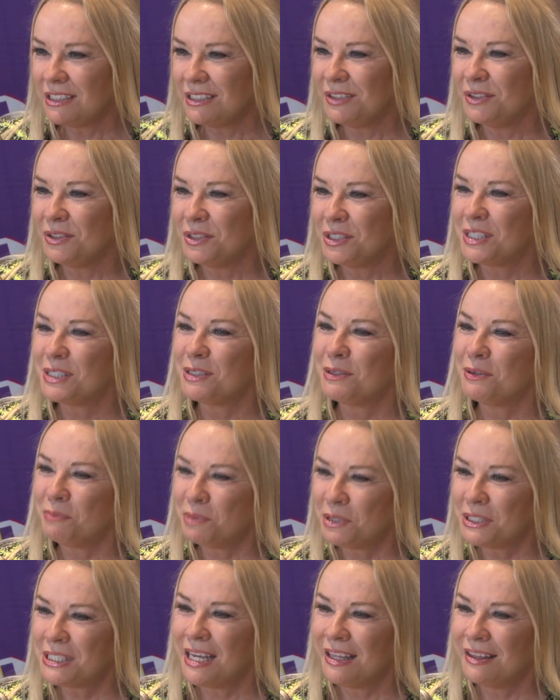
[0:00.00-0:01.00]
you know, sort of
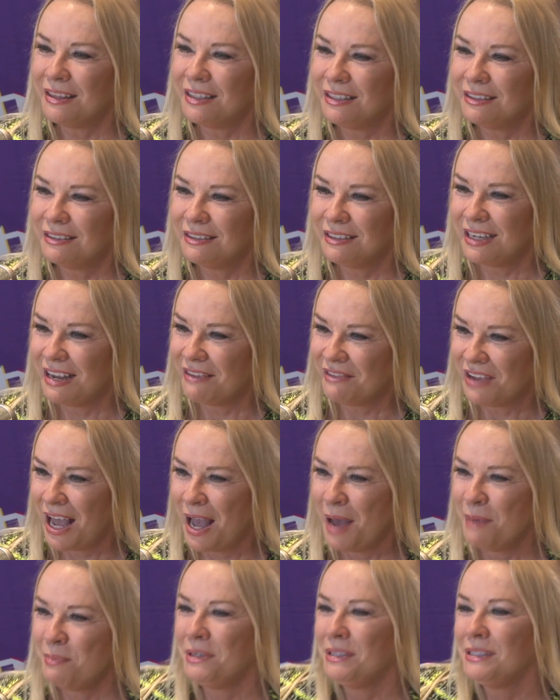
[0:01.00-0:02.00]
pretend that it never
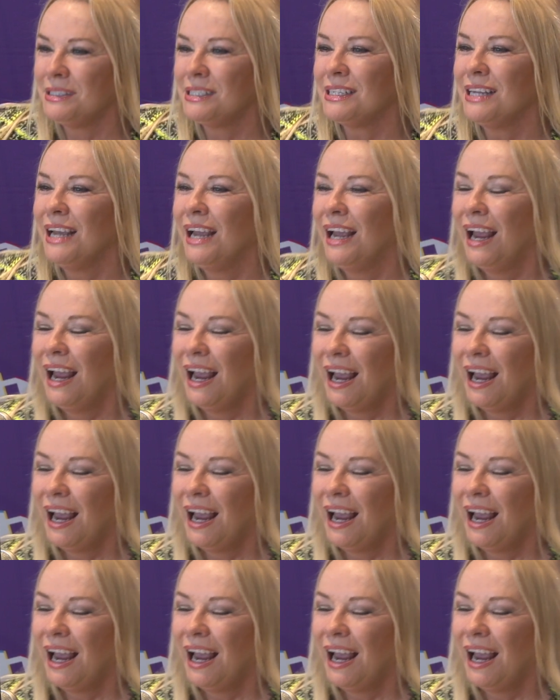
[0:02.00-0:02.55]
happened. Sure.